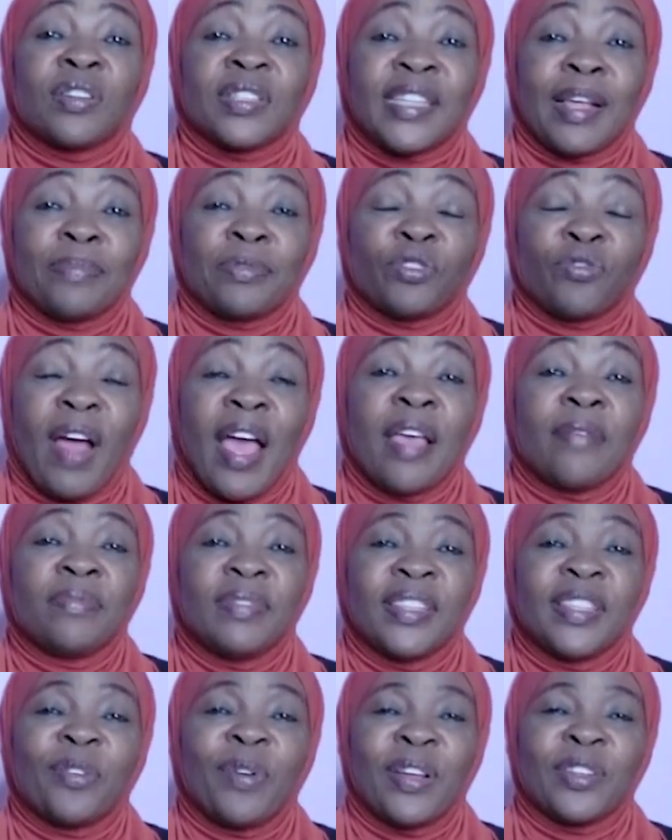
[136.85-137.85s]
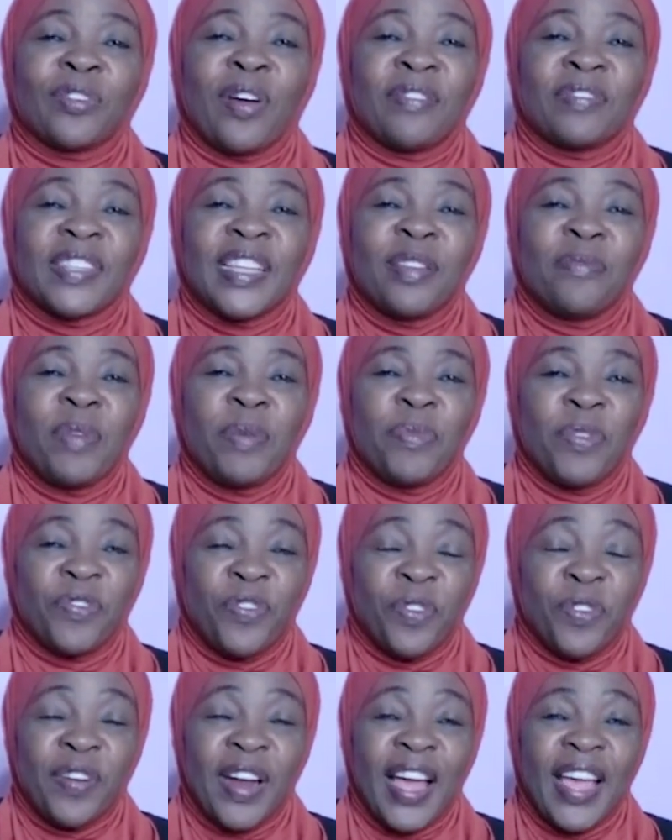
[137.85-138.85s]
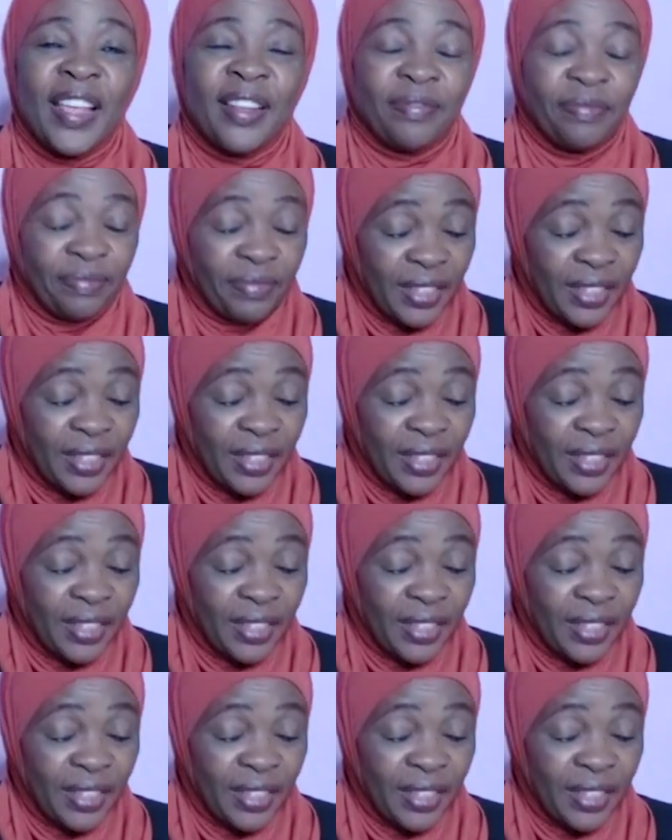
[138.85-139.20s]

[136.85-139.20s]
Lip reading: subscribed, the ones who have seen me before, right?